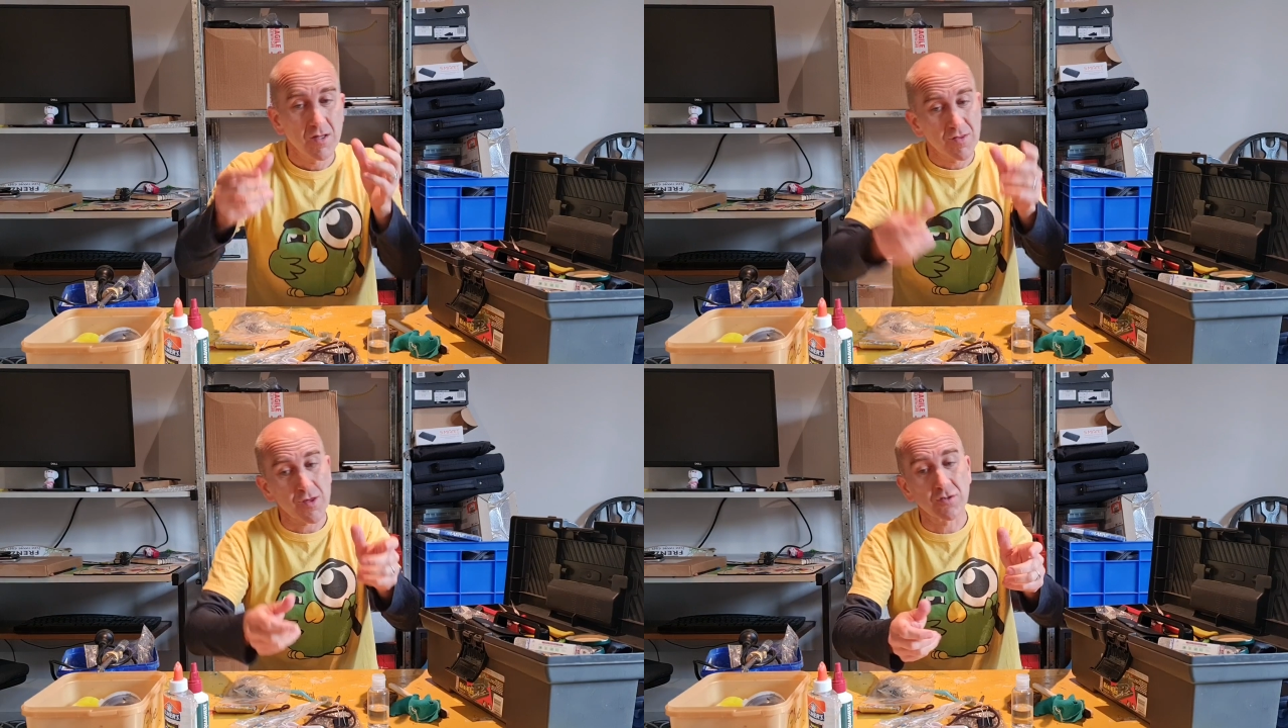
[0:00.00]

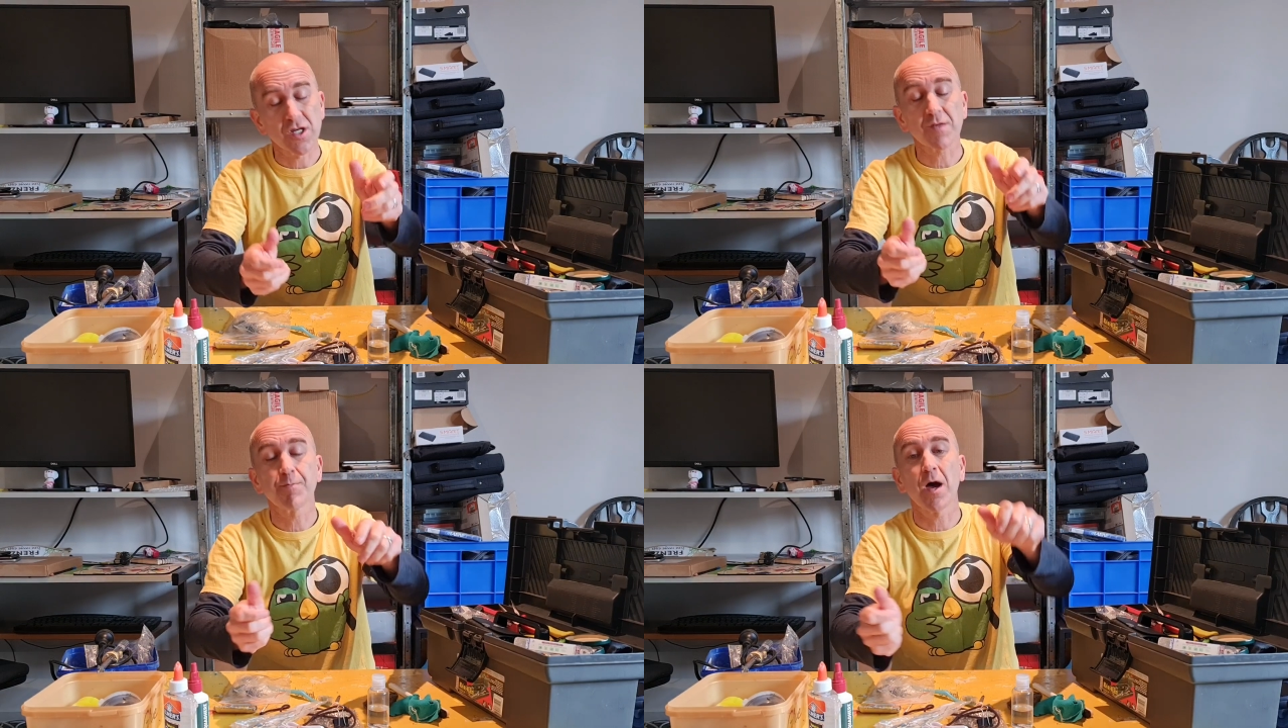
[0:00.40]
So
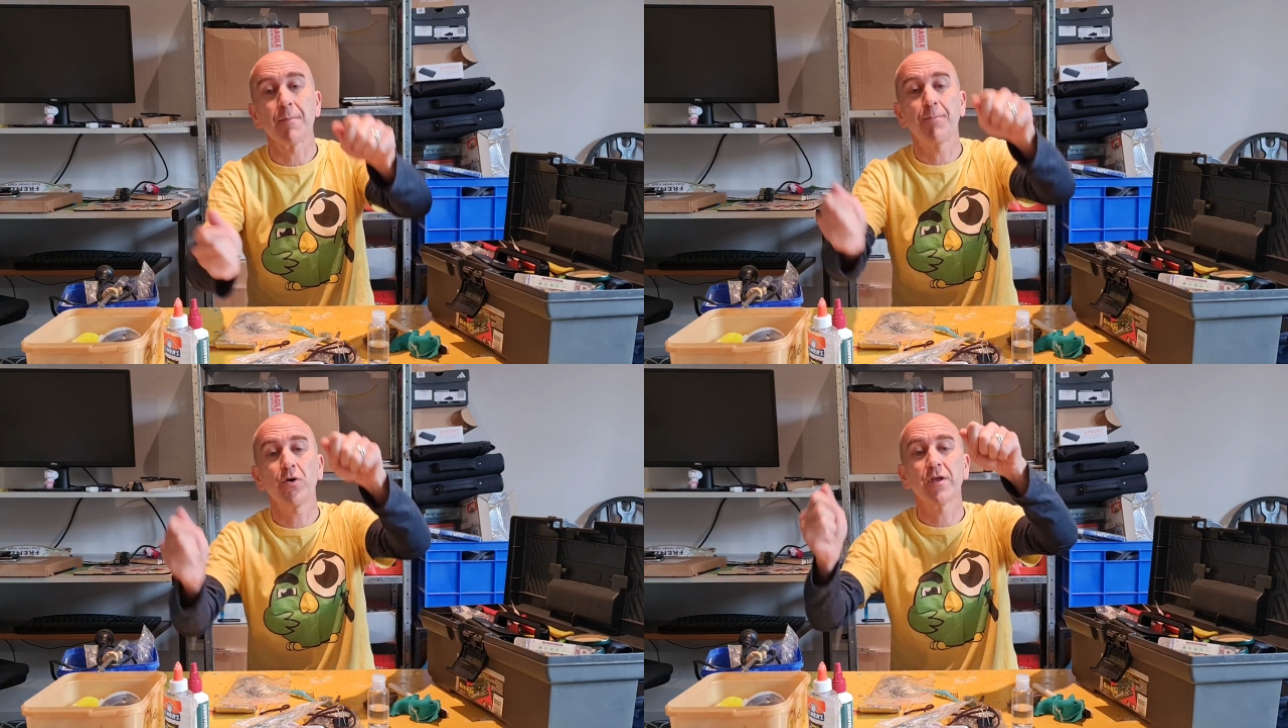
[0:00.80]
just by
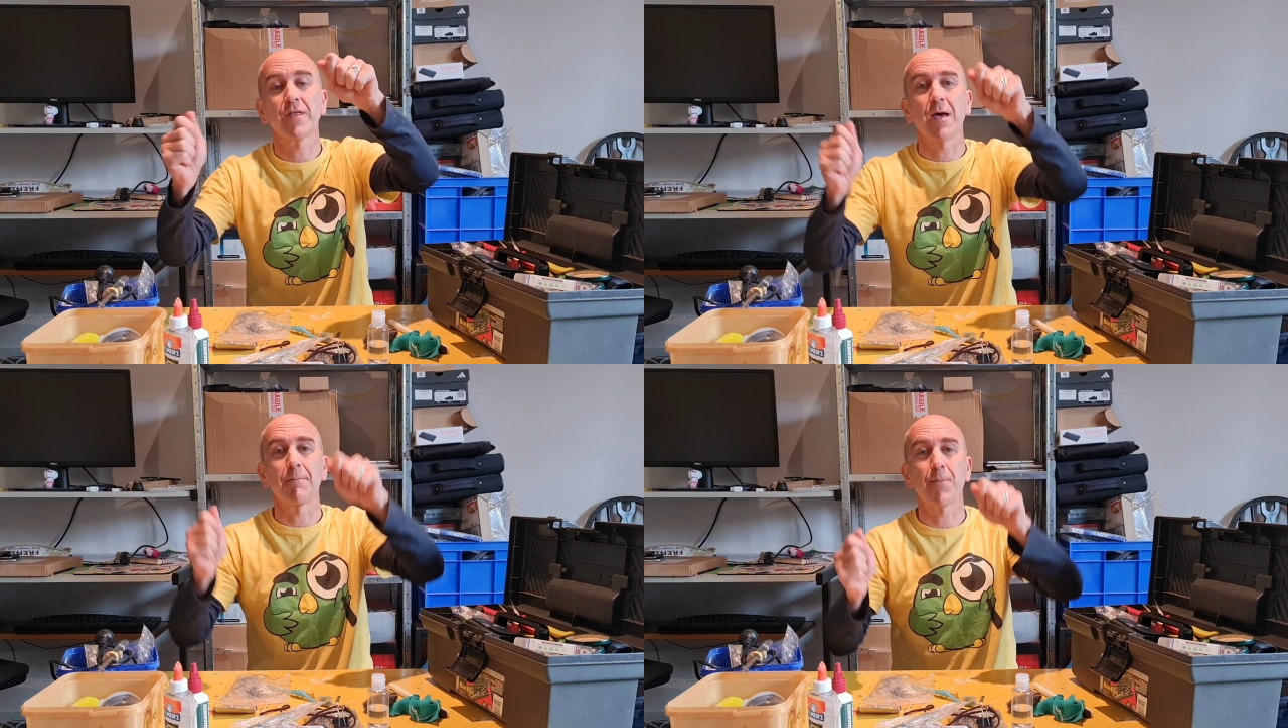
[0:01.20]
putting
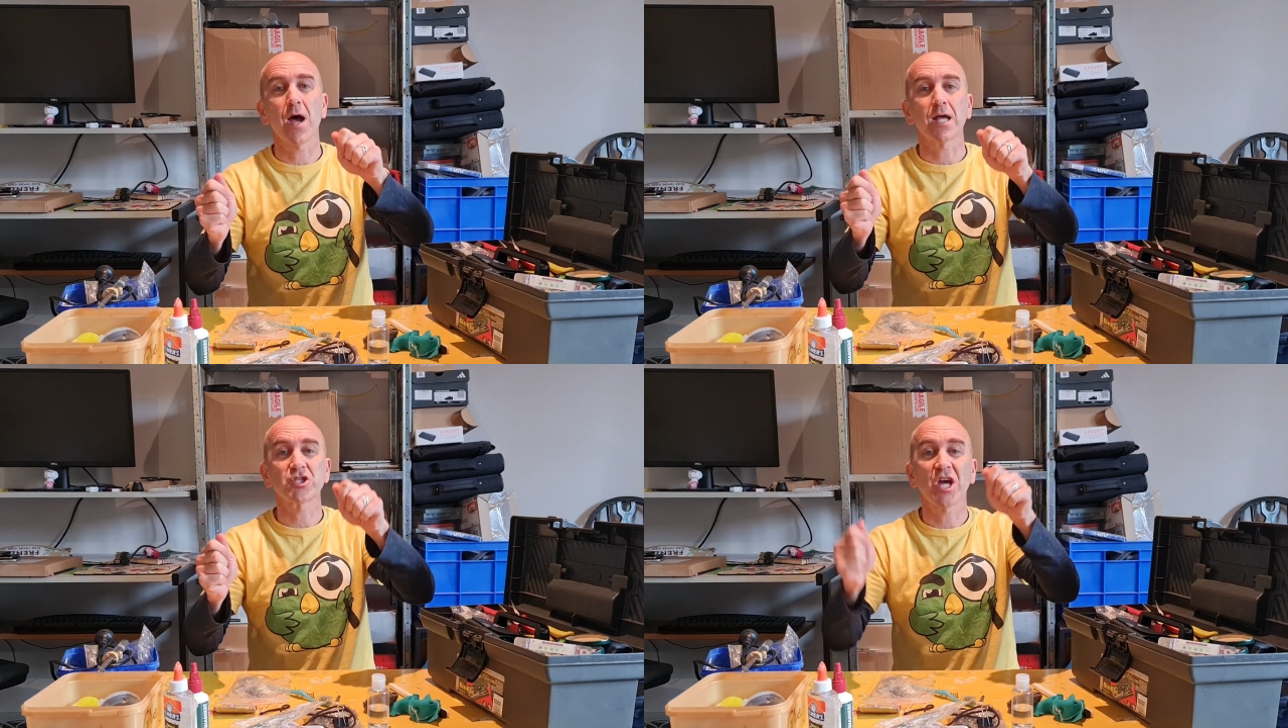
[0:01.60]
that
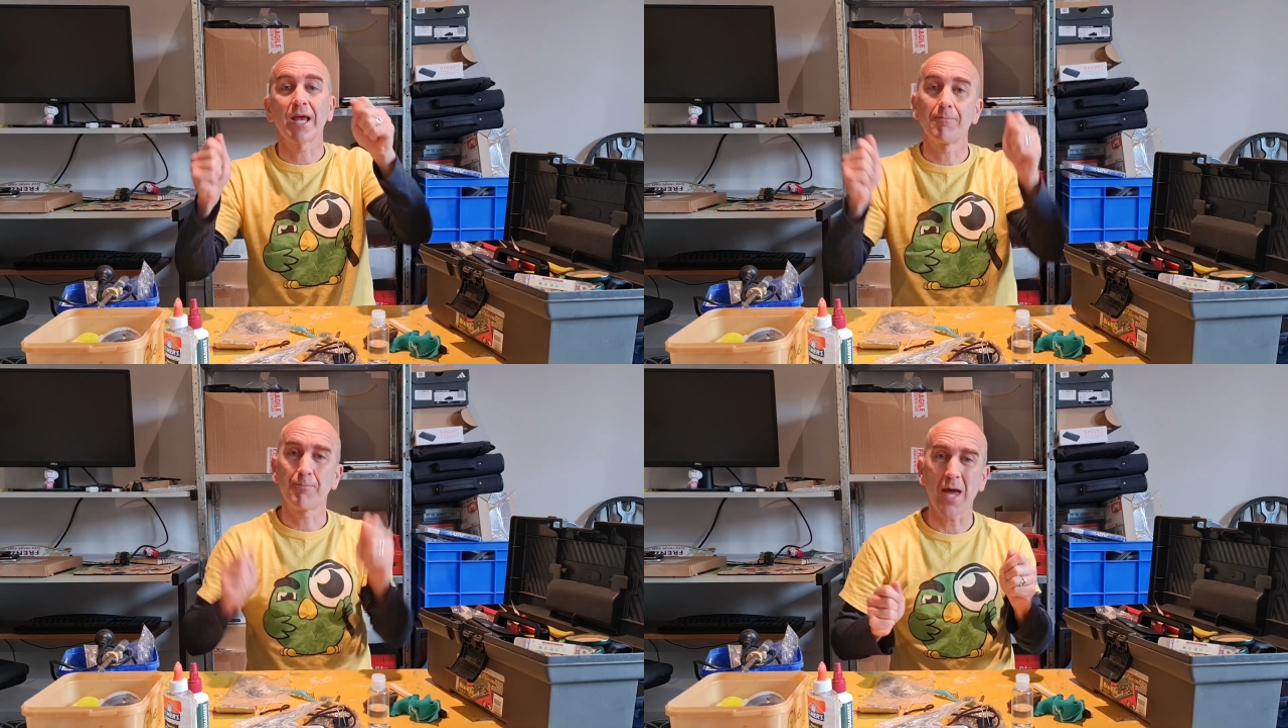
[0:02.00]
bike
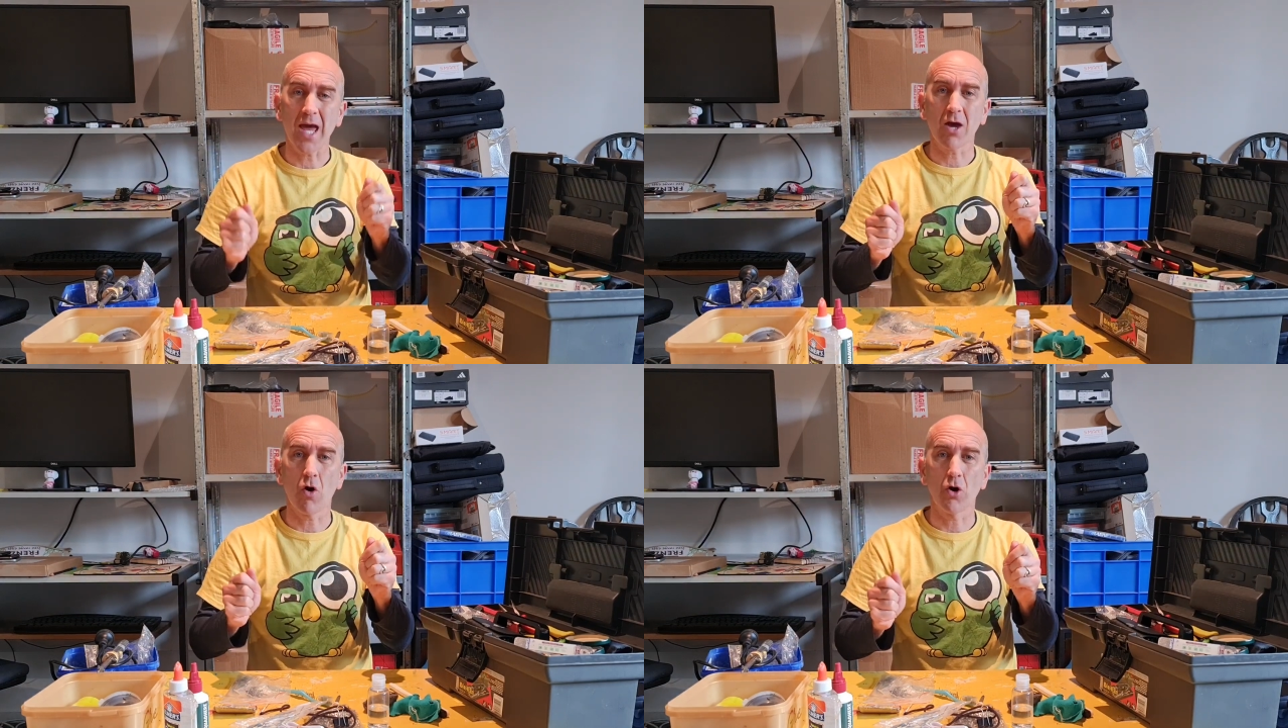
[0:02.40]
chain
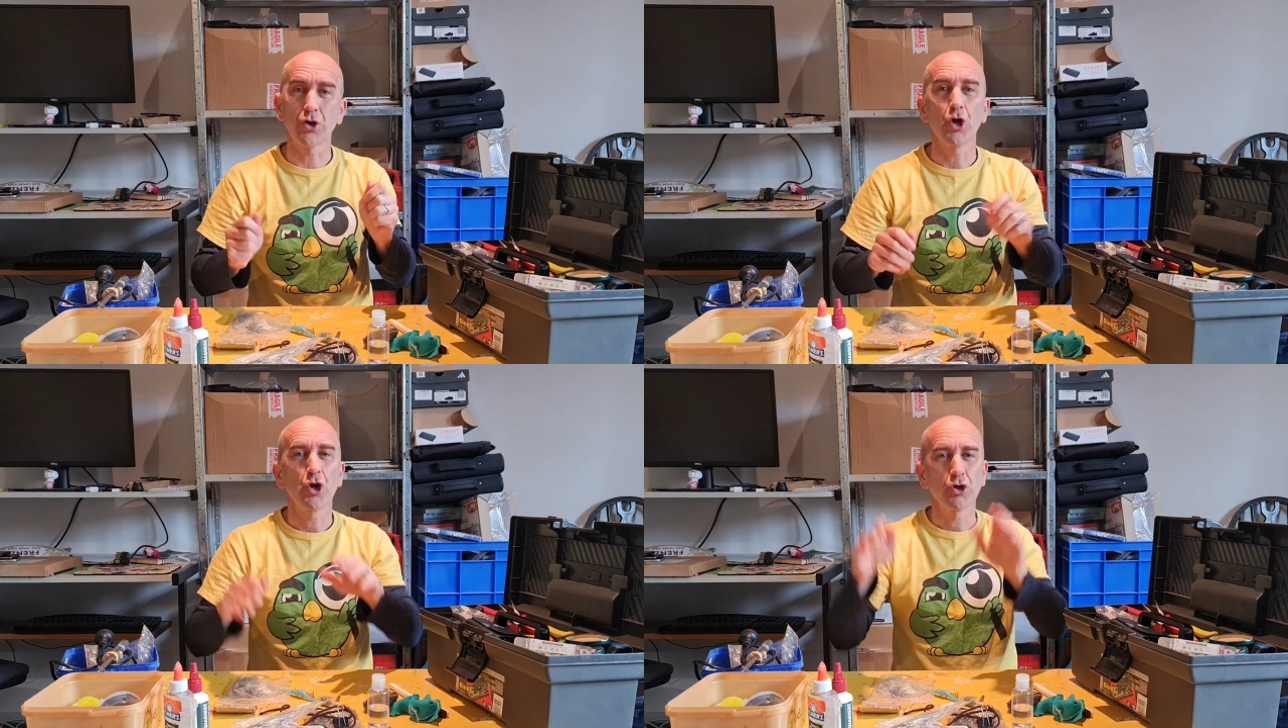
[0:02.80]
back on,